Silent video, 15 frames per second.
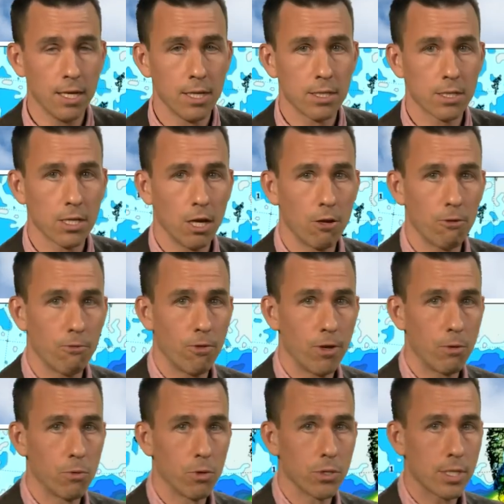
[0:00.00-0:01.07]
so
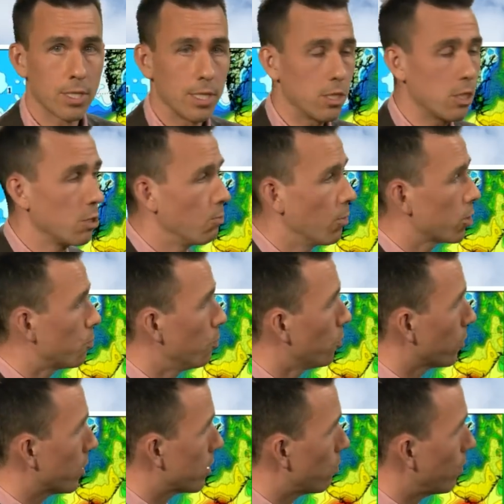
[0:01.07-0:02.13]
hopefully we won't see too much
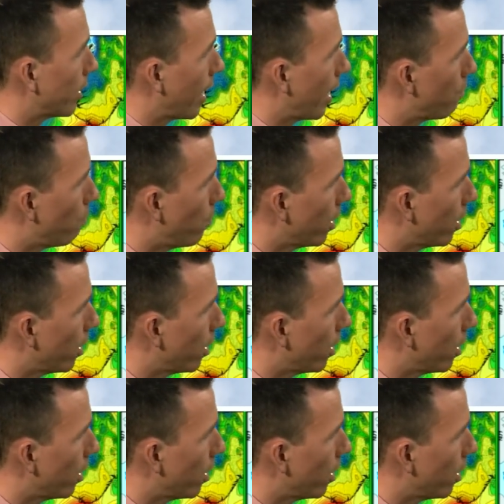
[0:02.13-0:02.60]
more this weekend.